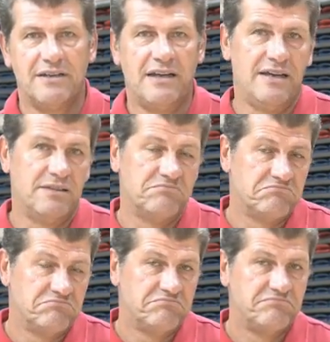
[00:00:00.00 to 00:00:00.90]
And
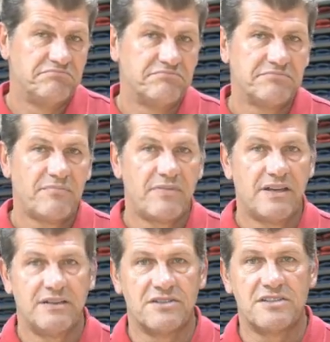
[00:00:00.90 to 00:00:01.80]

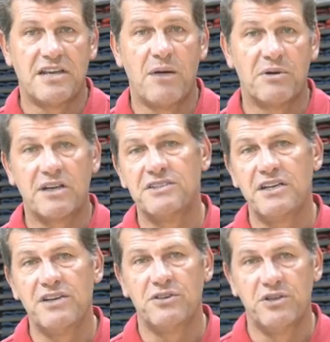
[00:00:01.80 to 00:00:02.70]
this is how I'm going to
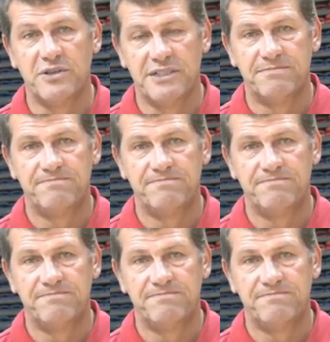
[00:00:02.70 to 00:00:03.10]
continue to do it.